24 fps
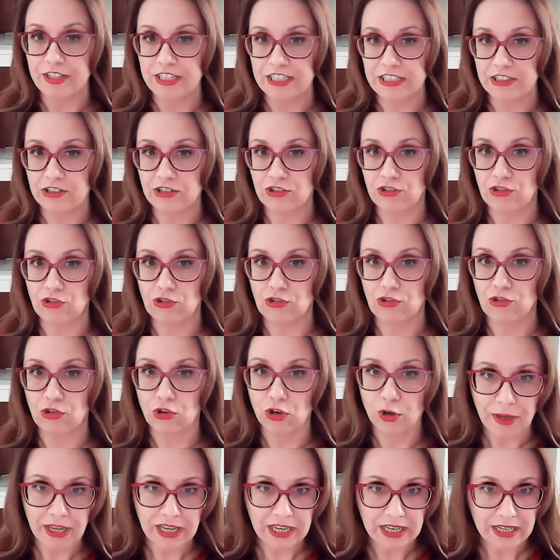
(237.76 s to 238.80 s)
it is too
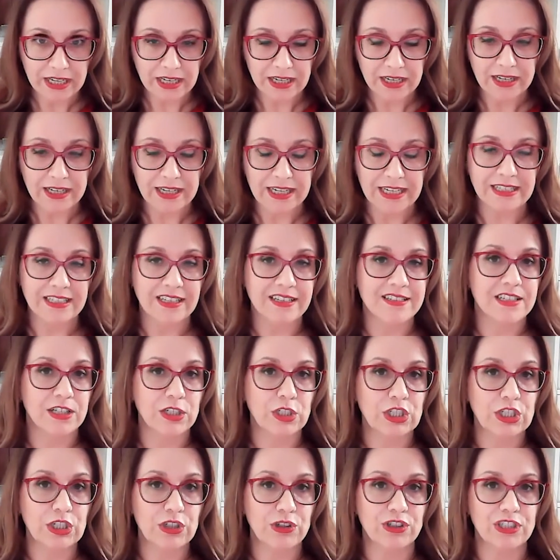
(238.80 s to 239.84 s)
big, it doesn't
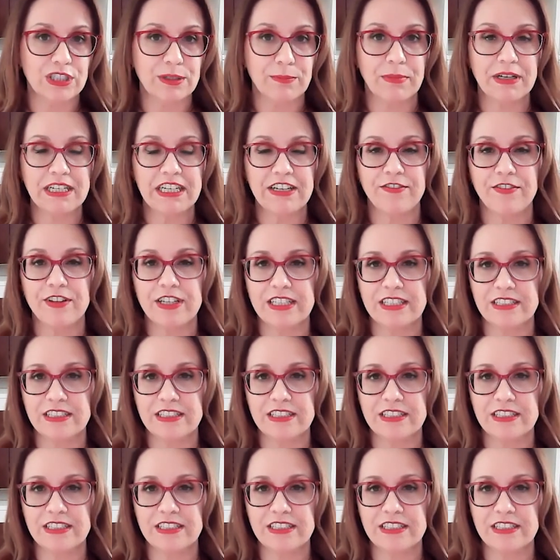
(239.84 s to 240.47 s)
look good. But if it